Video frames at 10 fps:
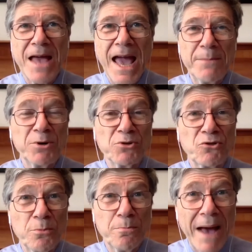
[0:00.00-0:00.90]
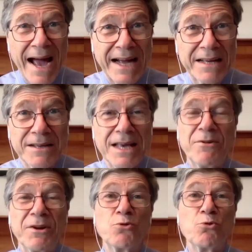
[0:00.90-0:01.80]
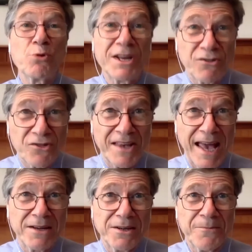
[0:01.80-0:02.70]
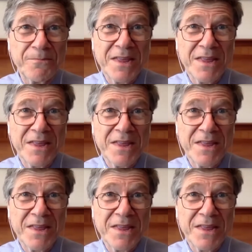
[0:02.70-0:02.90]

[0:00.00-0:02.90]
able to back even grid scale,